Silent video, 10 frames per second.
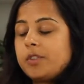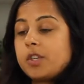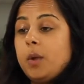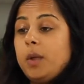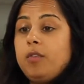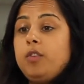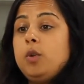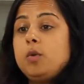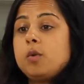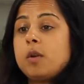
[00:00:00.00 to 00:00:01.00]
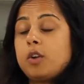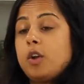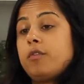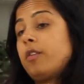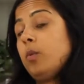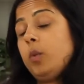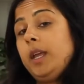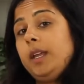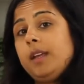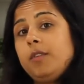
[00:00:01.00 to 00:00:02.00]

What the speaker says: So if you go for a wee,